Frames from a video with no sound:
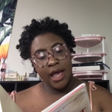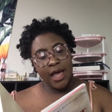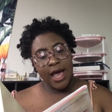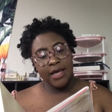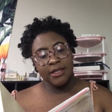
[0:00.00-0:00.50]

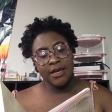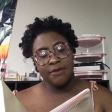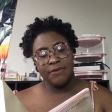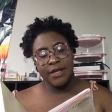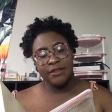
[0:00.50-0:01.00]
I think I
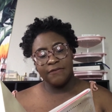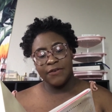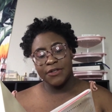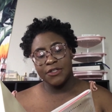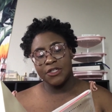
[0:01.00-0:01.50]
read the
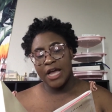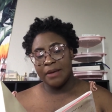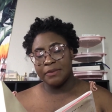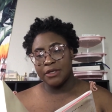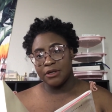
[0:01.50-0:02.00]
first
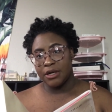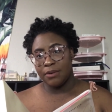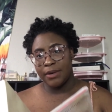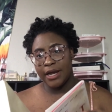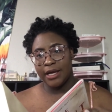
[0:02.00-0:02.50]
chapter
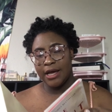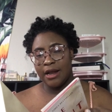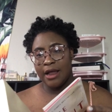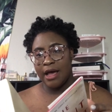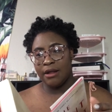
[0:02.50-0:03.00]
when I
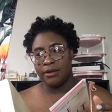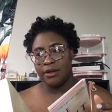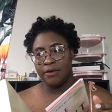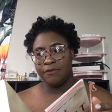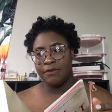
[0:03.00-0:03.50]
got it on
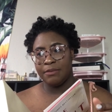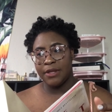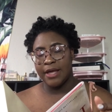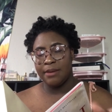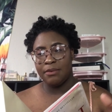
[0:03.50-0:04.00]
loan from the
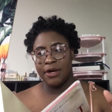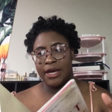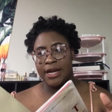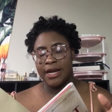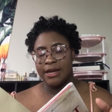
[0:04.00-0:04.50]
library,
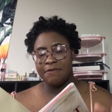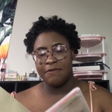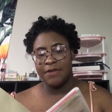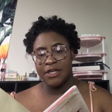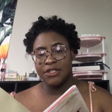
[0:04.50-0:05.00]
and I never
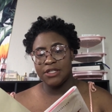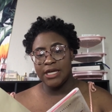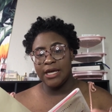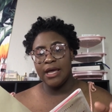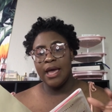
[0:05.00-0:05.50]
finished
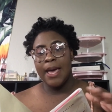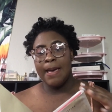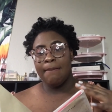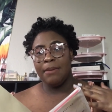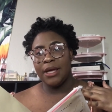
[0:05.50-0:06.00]
it,
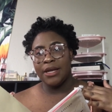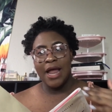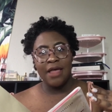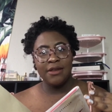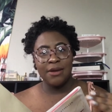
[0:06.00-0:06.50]
but
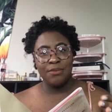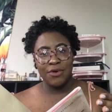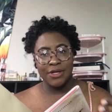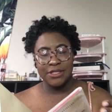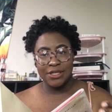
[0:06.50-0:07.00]
now that I'm
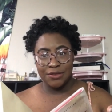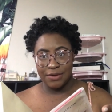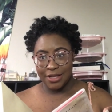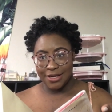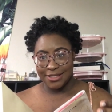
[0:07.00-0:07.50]
more into
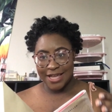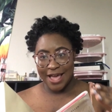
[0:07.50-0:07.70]
thrillers, I'm